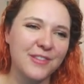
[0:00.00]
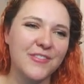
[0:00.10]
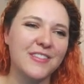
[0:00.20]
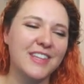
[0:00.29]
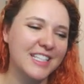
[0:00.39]

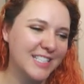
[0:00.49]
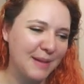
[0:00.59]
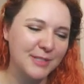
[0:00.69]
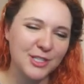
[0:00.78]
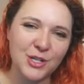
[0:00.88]
These
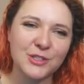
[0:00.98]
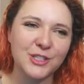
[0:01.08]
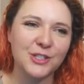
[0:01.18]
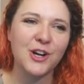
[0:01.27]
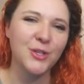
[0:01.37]
types of jokes are
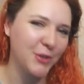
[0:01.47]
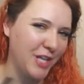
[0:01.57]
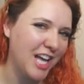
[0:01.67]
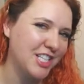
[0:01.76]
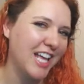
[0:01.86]
called
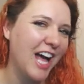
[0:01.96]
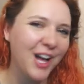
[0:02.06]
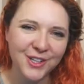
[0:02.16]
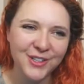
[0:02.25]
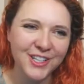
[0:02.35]
Oyaji
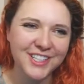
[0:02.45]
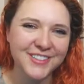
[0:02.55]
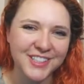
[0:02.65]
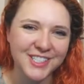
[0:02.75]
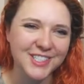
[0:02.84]
gagu,
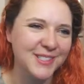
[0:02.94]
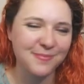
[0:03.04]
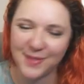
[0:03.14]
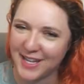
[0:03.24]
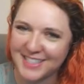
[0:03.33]
which is
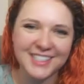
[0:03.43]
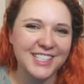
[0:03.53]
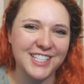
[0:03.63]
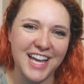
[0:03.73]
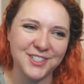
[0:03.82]
basically
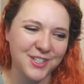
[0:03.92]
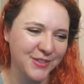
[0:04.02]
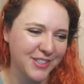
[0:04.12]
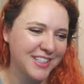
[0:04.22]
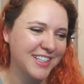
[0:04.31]
dad joke
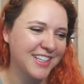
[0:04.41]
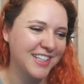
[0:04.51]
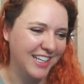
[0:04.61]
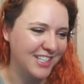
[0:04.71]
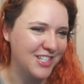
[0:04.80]

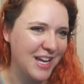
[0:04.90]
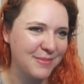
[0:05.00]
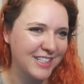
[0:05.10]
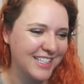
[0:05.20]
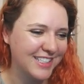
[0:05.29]
in
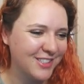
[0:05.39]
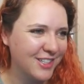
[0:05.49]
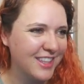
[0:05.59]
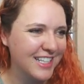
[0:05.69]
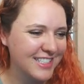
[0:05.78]
Japanese.
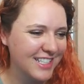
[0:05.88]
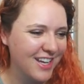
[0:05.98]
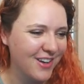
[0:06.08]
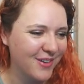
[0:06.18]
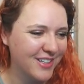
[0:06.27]
Good things to
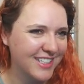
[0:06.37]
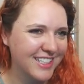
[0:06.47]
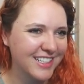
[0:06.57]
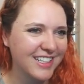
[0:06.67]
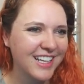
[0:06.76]
know.
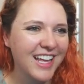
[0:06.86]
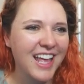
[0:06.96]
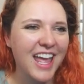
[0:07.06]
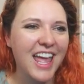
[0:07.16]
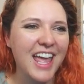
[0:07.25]

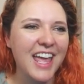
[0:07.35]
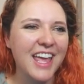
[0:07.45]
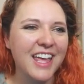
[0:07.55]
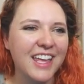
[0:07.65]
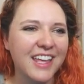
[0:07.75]

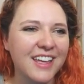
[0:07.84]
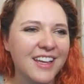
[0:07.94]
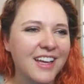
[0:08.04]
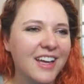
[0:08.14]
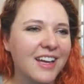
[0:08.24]
Hey!
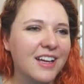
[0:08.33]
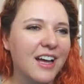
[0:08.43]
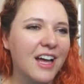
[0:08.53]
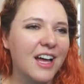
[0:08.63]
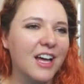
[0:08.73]

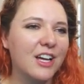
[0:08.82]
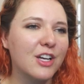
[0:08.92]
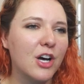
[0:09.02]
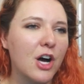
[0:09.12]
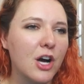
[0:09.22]

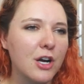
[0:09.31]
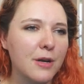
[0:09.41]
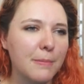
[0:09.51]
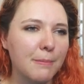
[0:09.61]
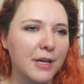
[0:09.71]

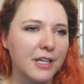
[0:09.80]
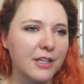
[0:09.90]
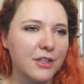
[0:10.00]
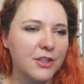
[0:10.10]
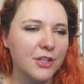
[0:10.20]

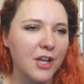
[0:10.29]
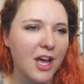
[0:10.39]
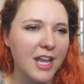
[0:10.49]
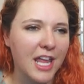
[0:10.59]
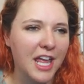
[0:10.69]
Karma
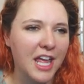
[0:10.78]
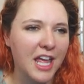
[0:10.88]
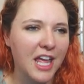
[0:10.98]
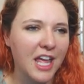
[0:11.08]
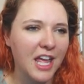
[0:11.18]

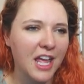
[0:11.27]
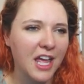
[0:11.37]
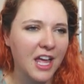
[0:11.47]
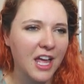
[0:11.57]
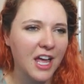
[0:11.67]
Tarane.
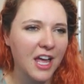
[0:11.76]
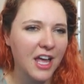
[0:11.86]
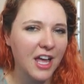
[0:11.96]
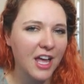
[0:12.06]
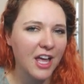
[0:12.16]

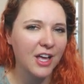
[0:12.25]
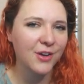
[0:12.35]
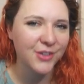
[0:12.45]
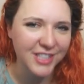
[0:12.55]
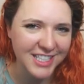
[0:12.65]

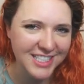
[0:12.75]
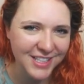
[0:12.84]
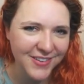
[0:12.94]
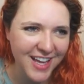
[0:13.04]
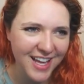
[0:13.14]

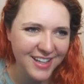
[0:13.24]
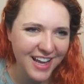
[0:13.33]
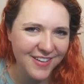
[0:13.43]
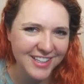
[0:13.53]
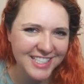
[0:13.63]
Konnichiwa.
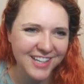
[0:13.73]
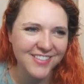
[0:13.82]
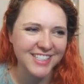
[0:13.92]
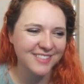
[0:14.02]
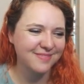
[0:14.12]
How is it going?